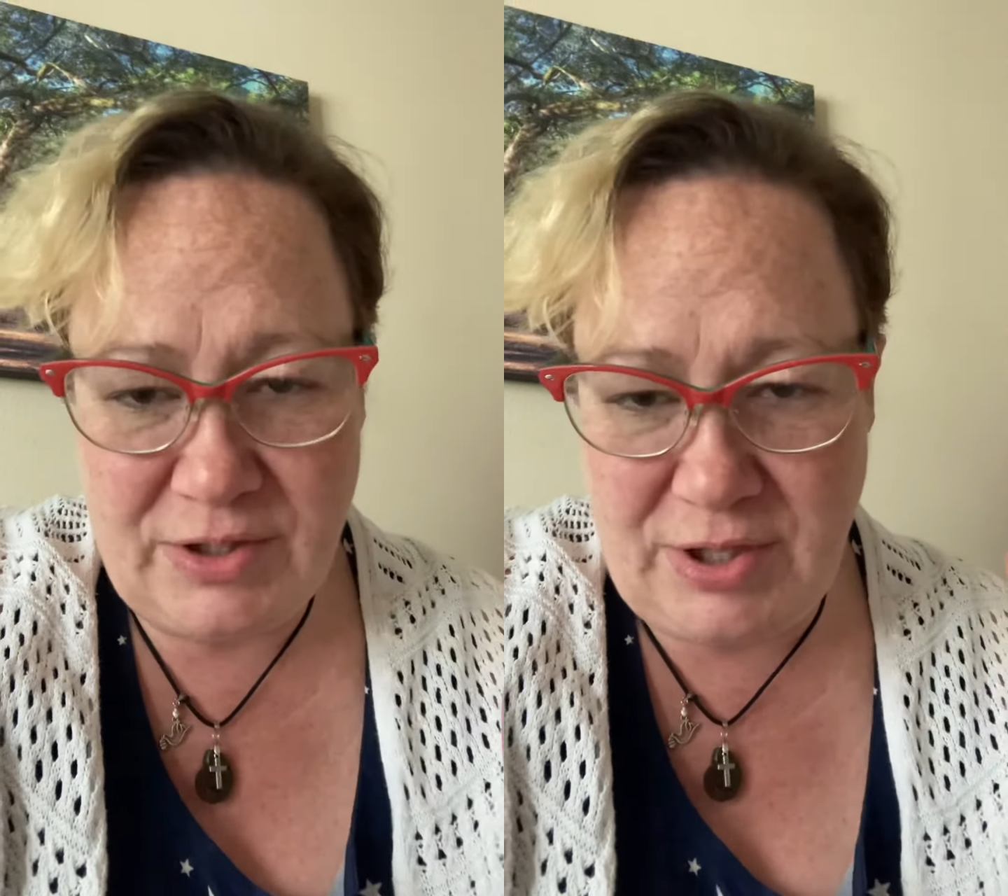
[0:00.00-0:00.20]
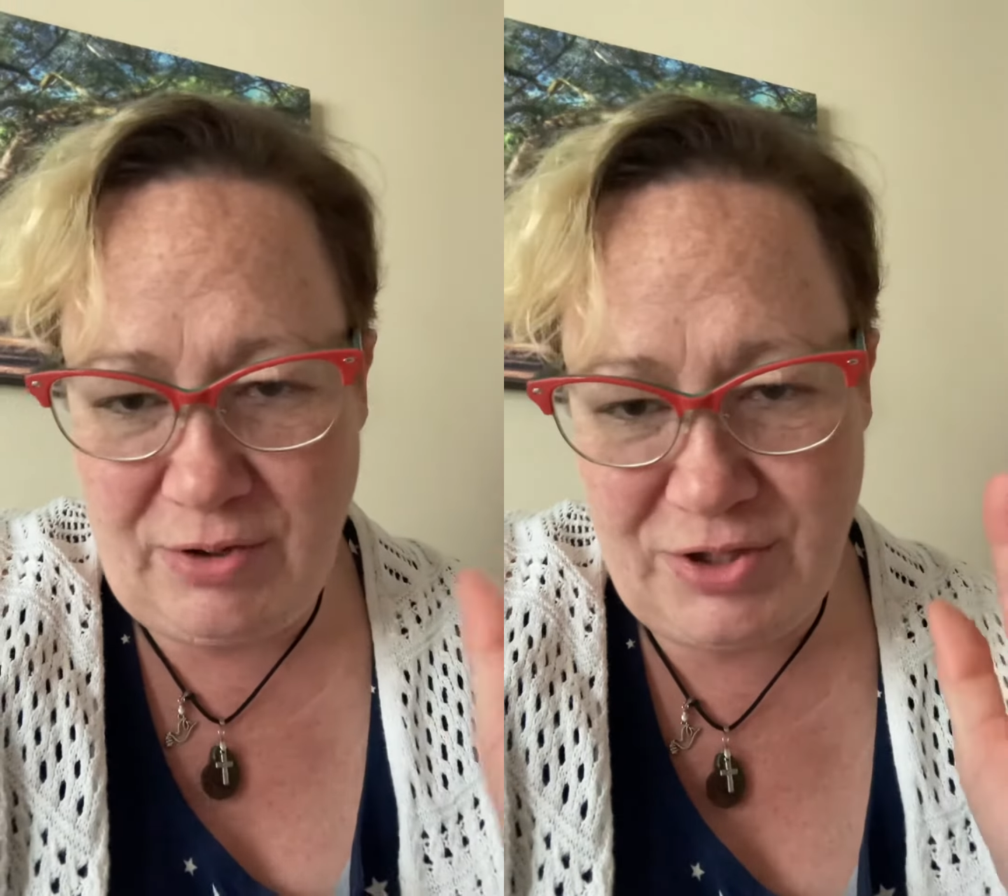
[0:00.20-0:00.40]

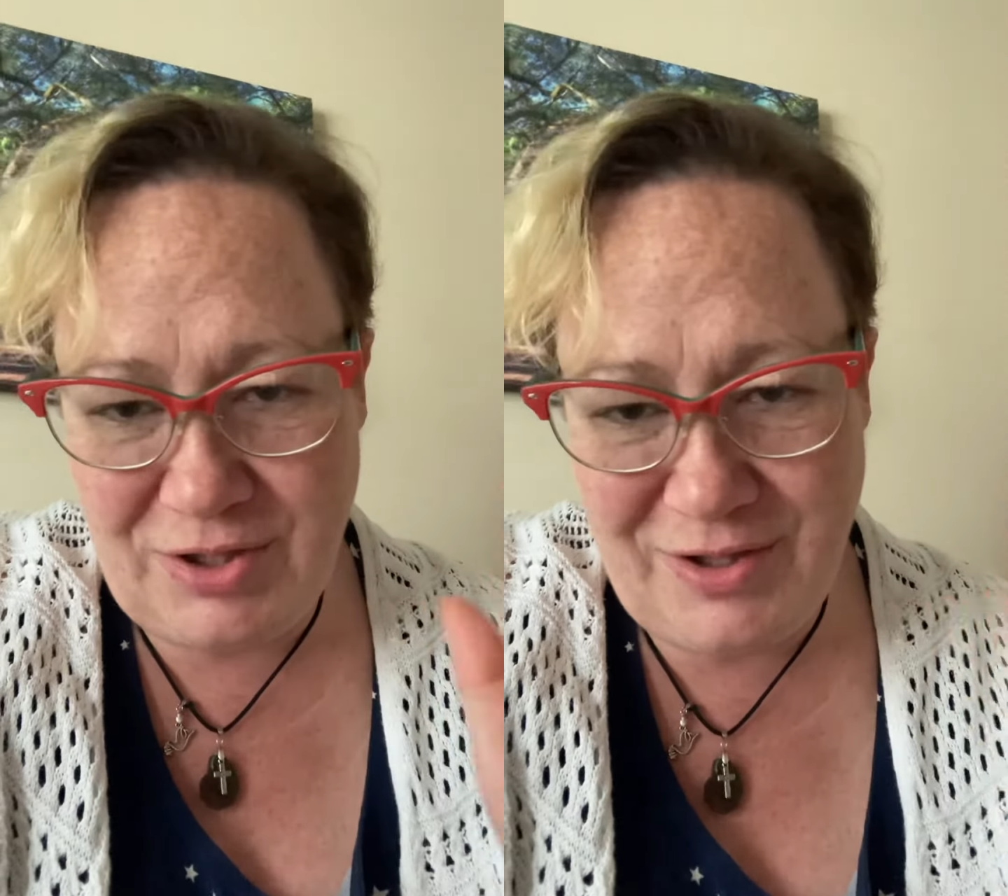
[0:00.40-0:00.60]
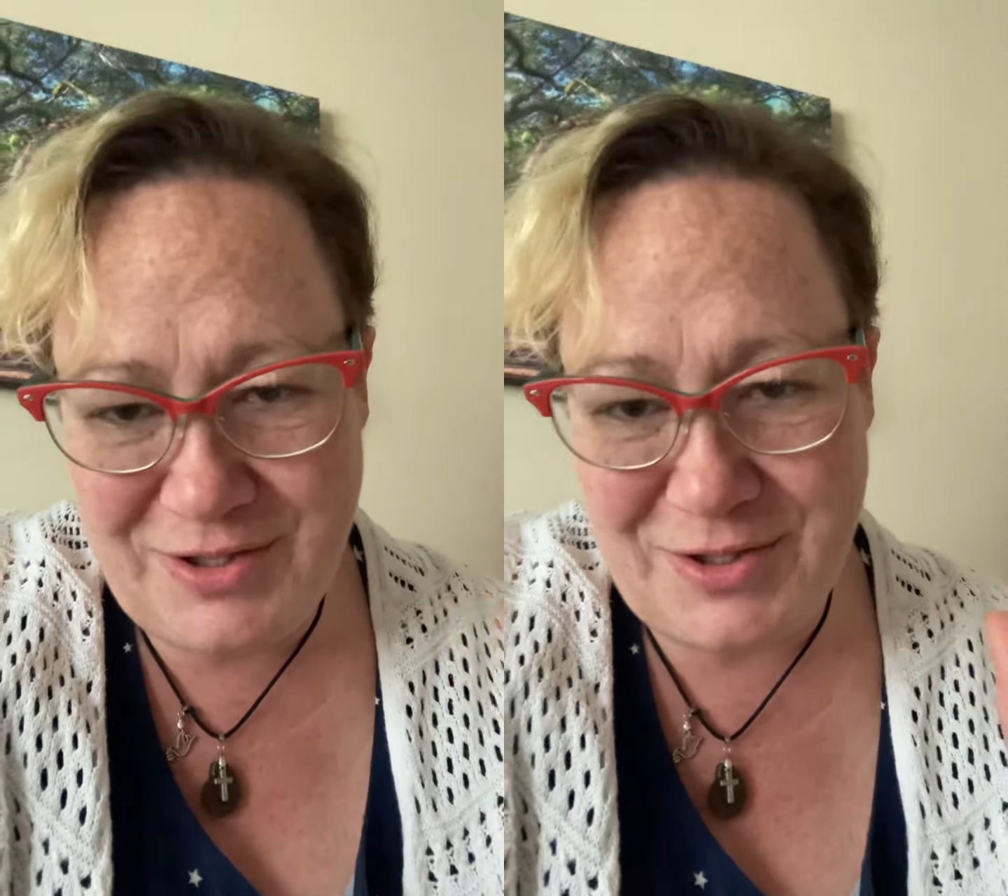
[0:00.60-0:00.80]

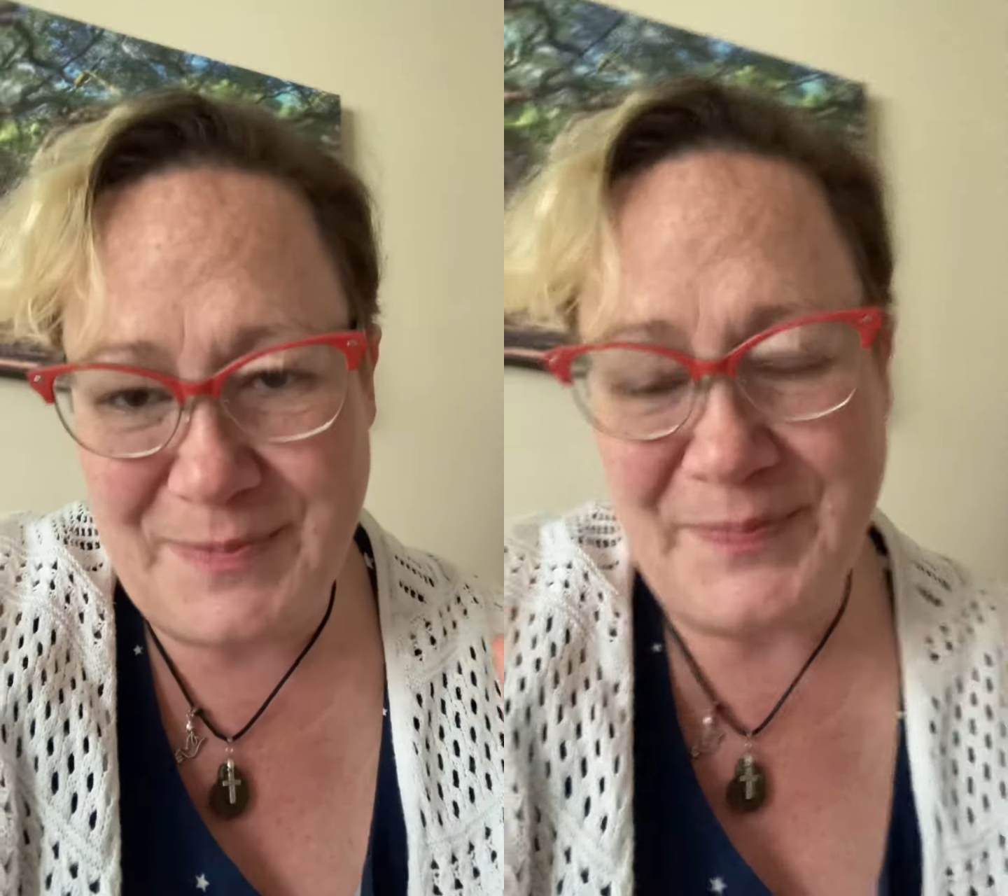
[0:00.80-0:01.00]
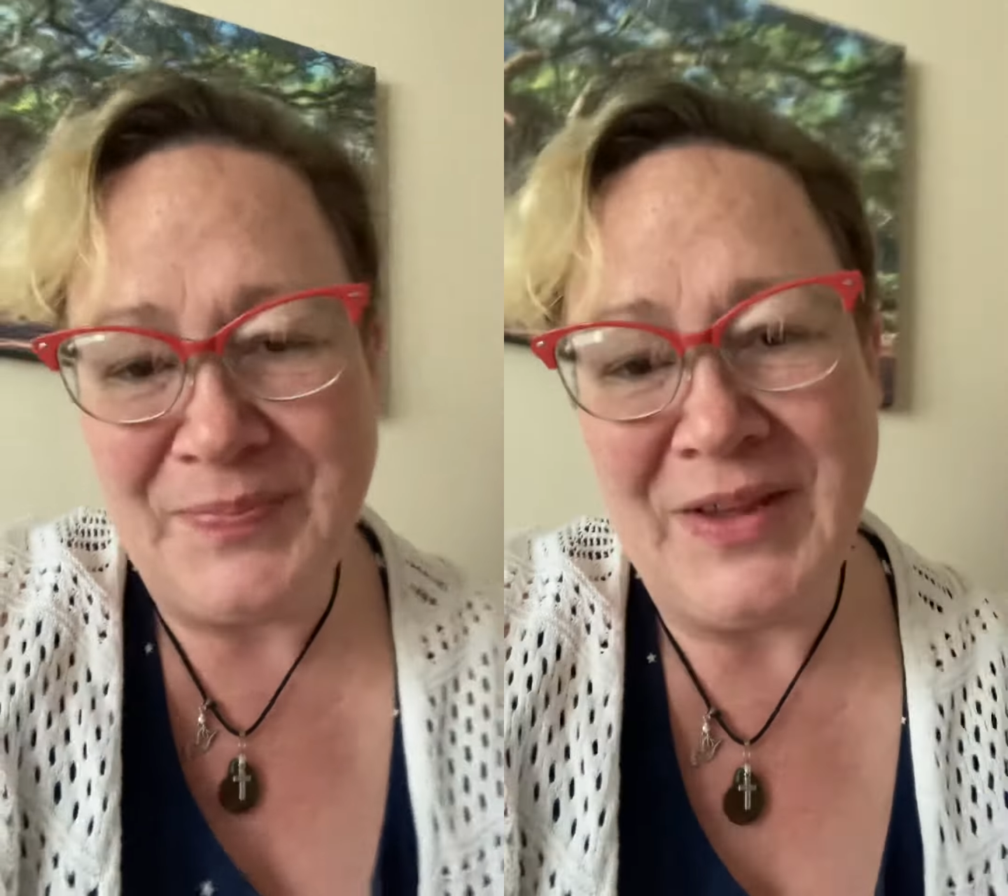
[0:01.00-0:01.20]

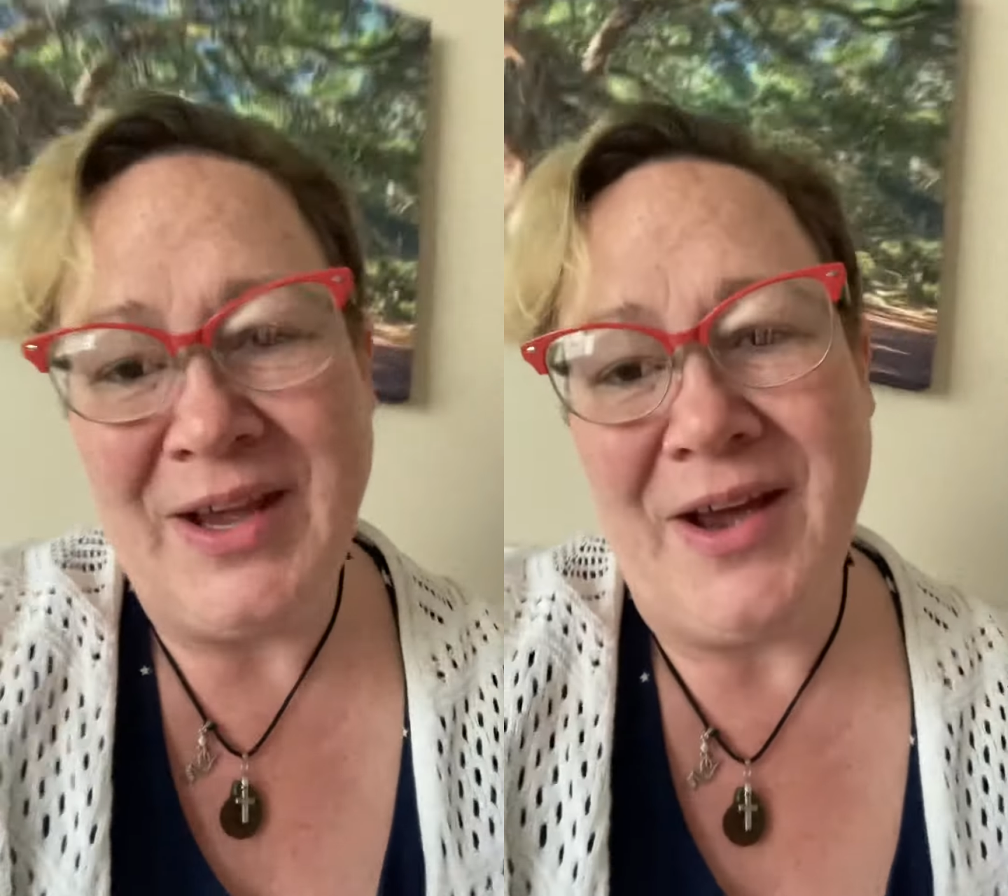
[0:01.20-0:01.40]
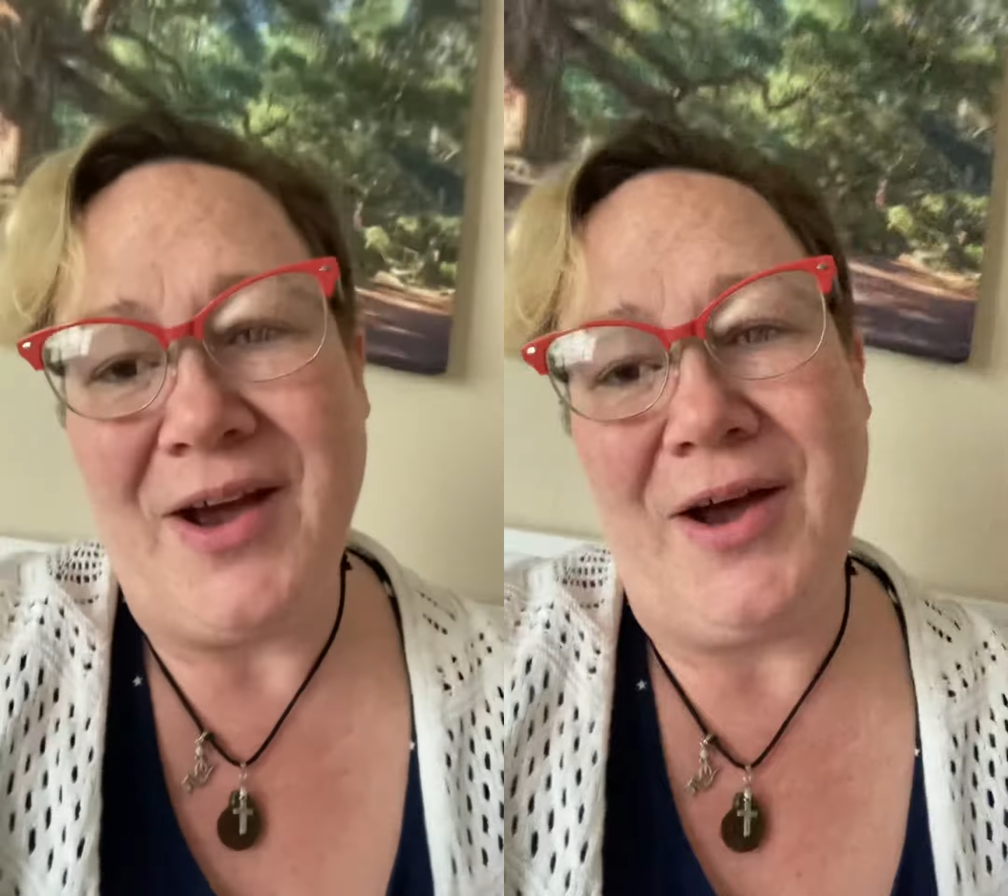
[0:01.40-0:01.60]
socialism,
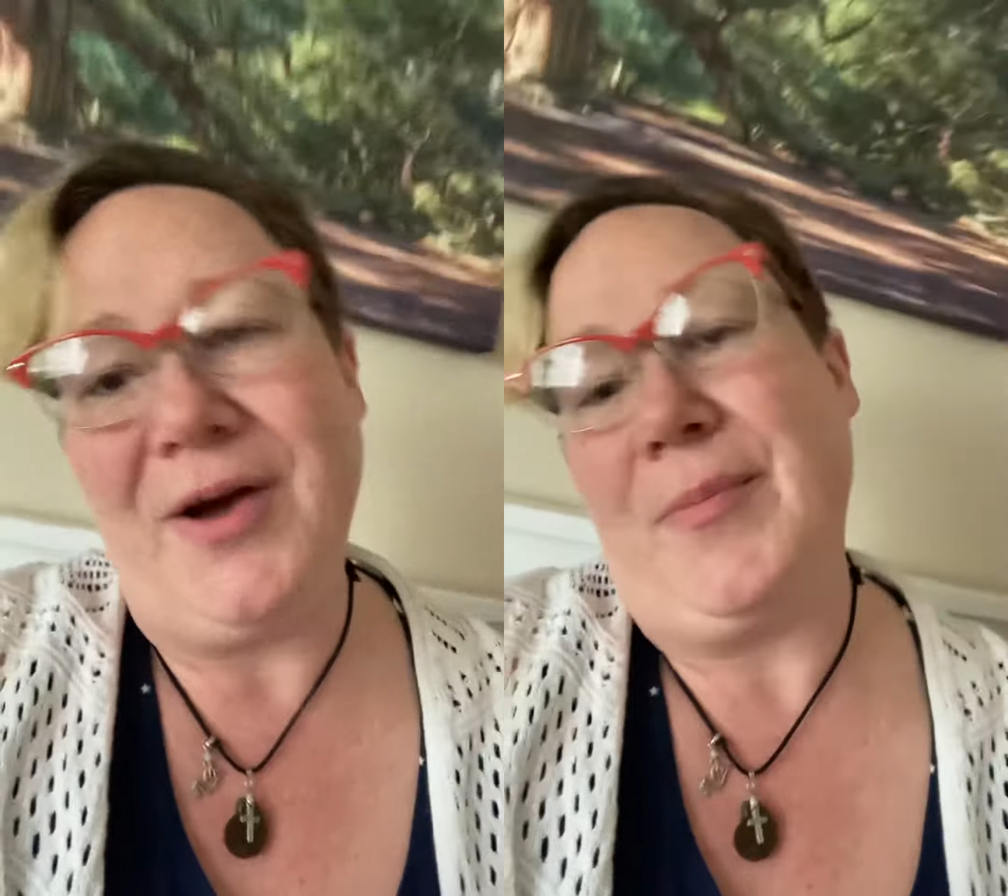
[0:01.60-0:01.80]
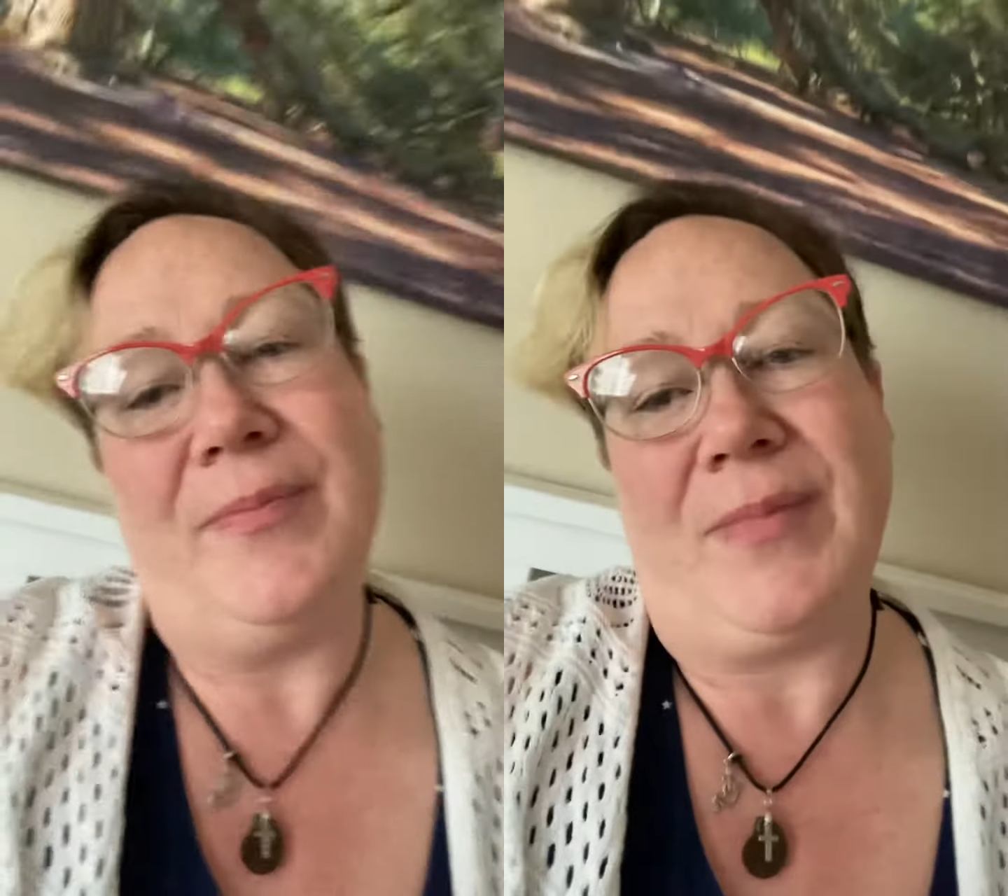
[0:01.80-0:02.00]

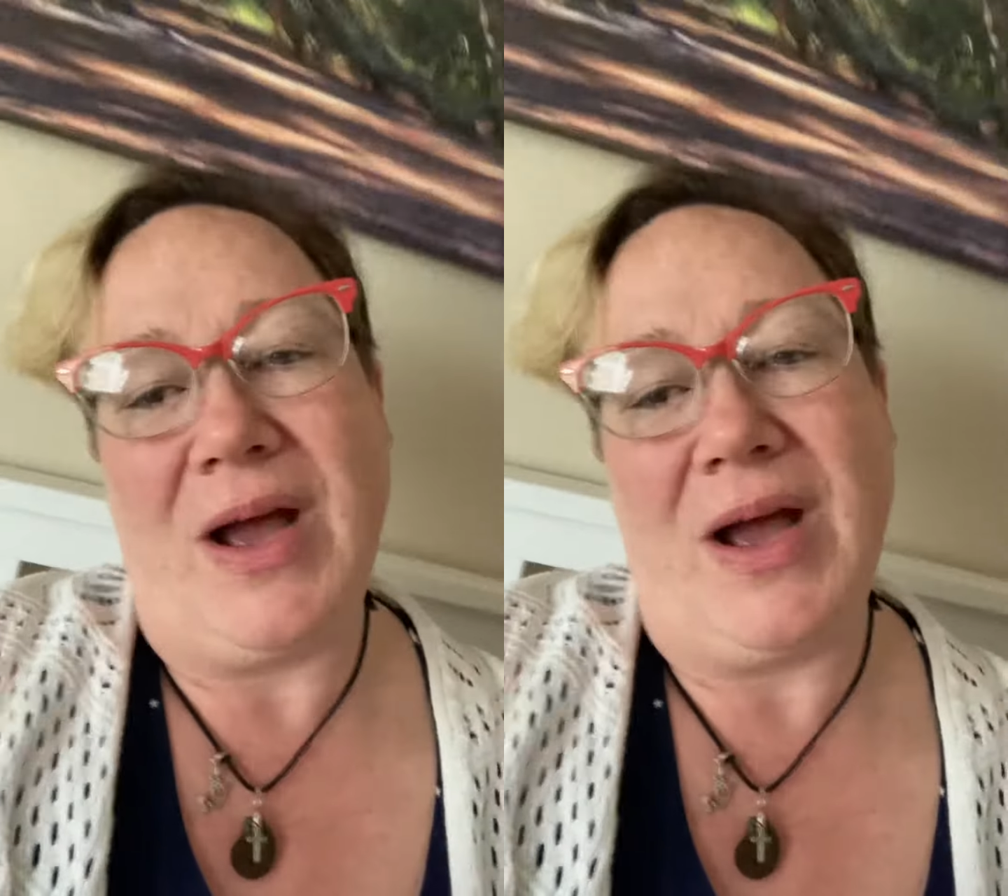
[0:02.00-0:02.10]
um,